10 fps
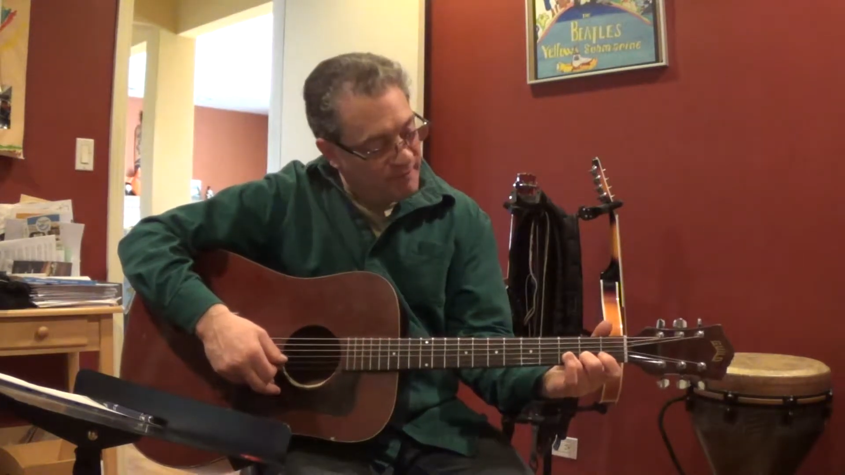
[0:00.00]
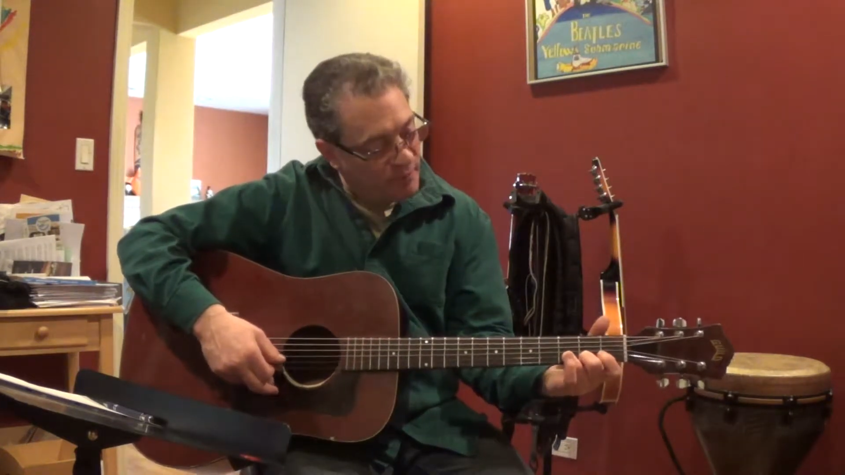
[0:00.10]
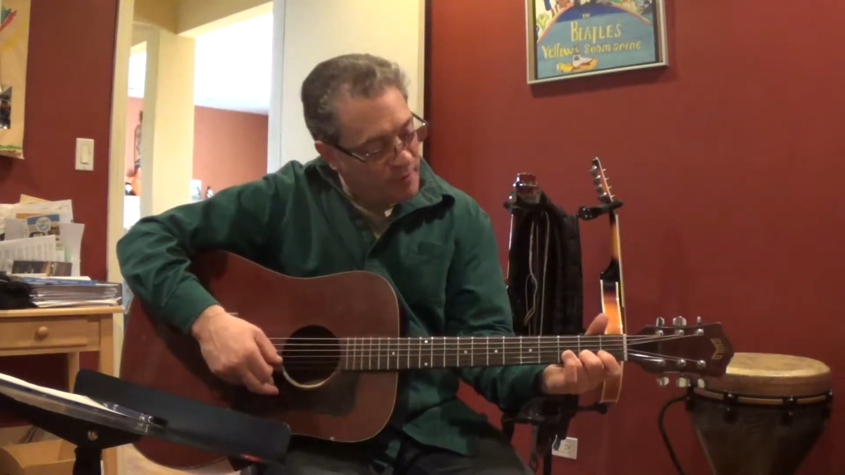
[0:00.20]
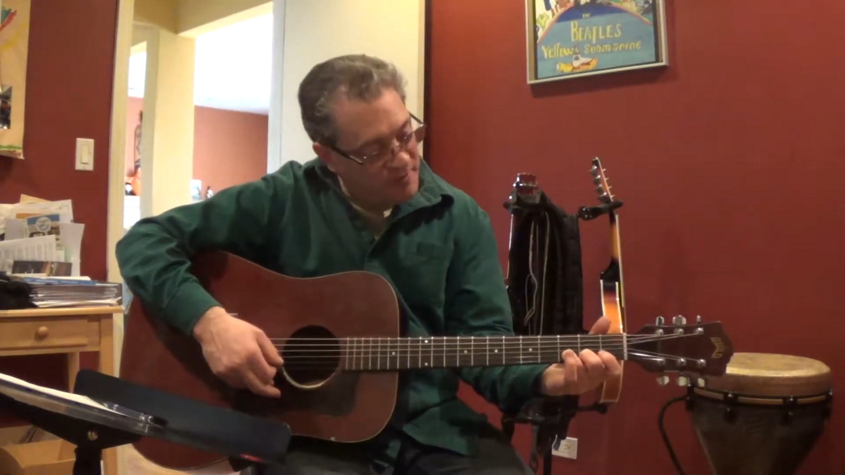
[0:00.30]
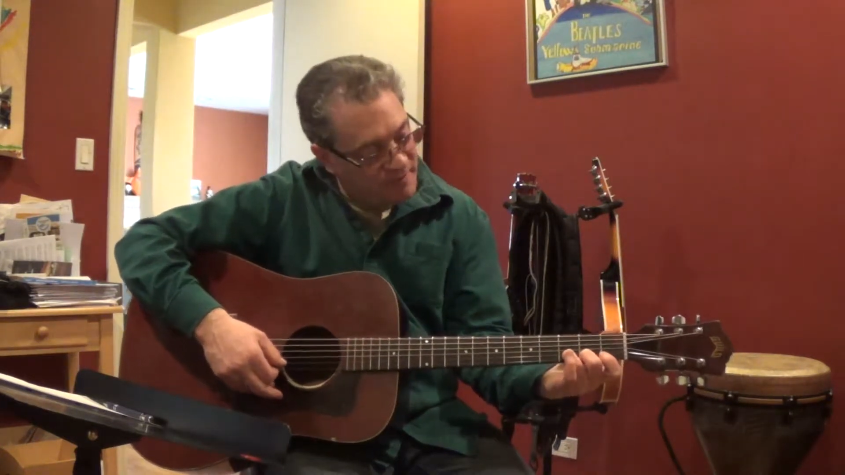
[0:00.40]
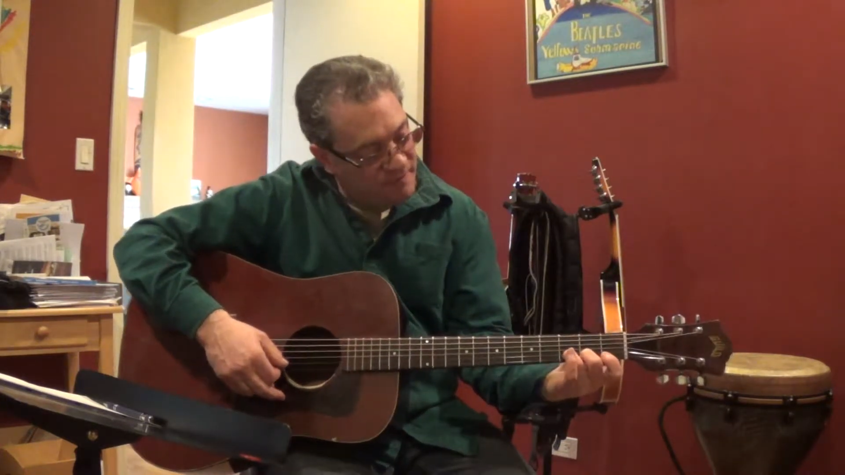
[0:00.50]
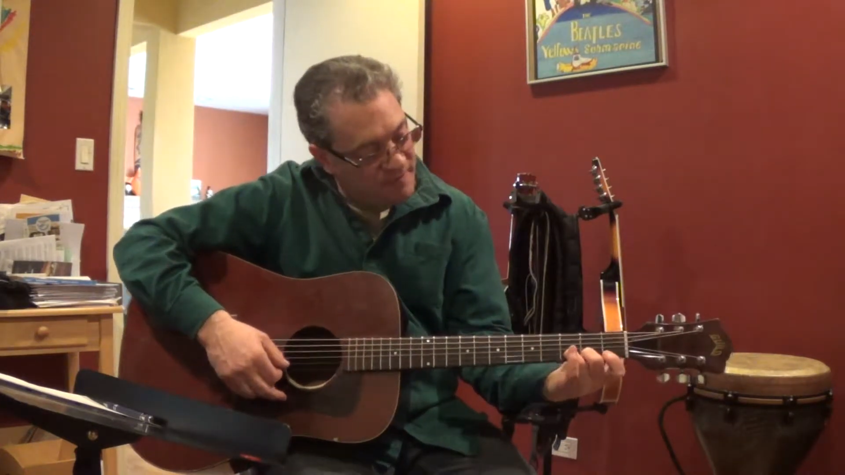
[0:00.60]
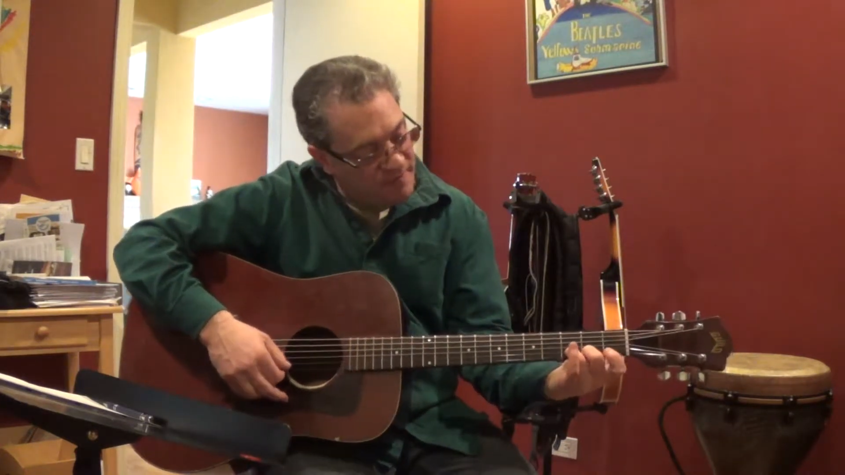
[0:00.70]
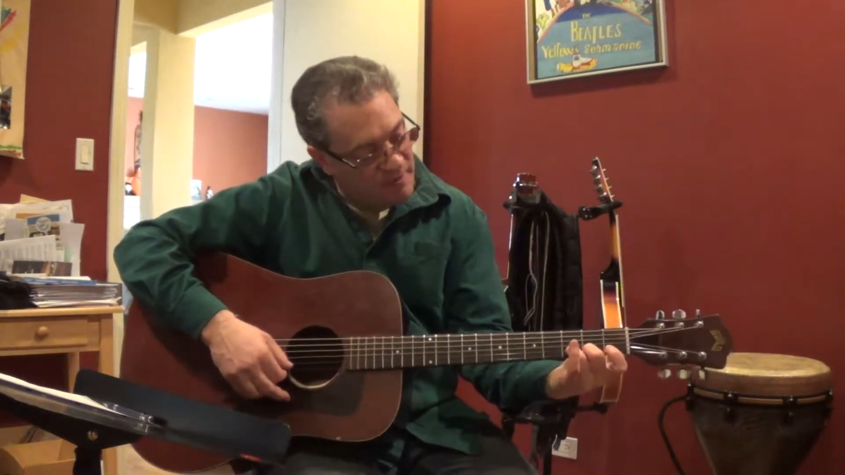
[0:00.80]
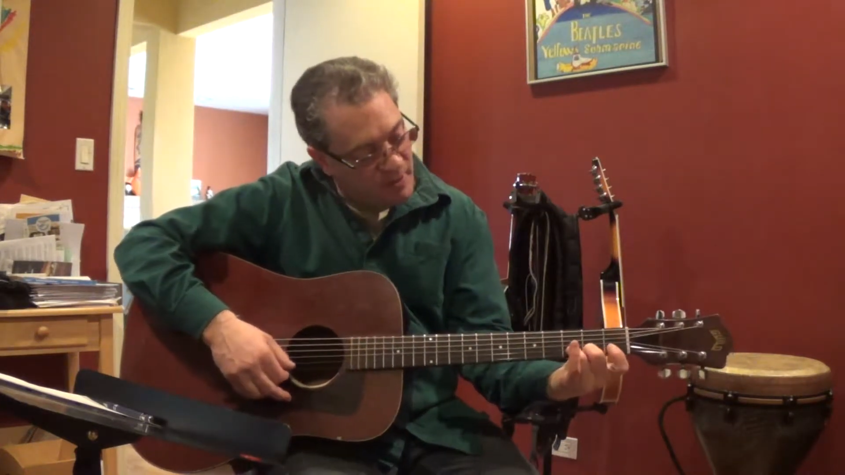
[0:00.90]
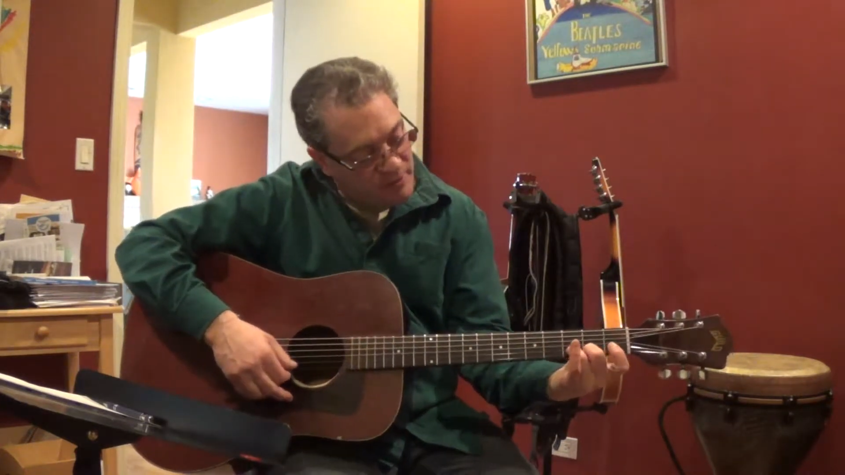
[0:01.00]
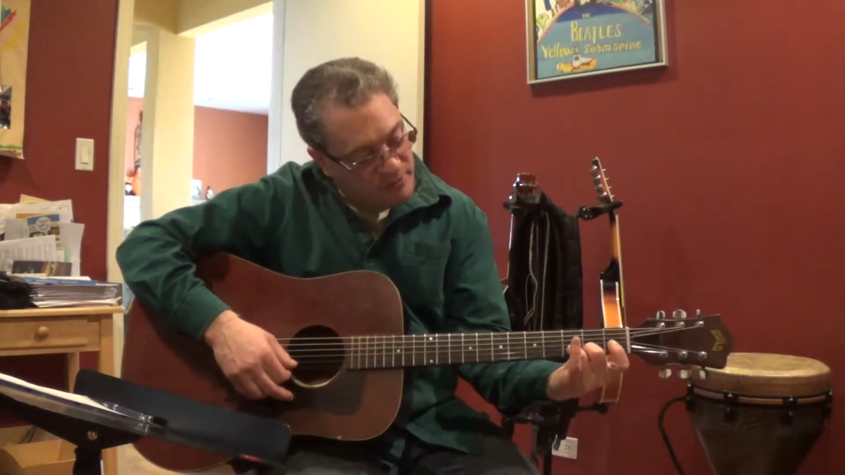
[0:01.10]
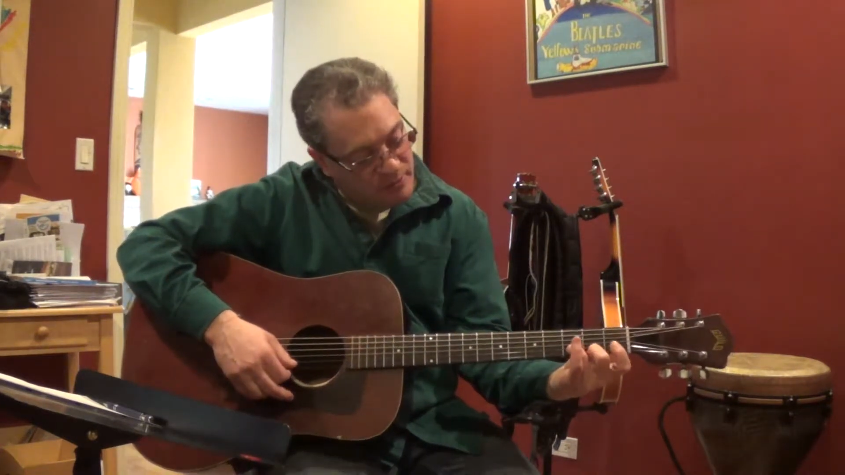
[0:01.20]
4th, and 5th notes,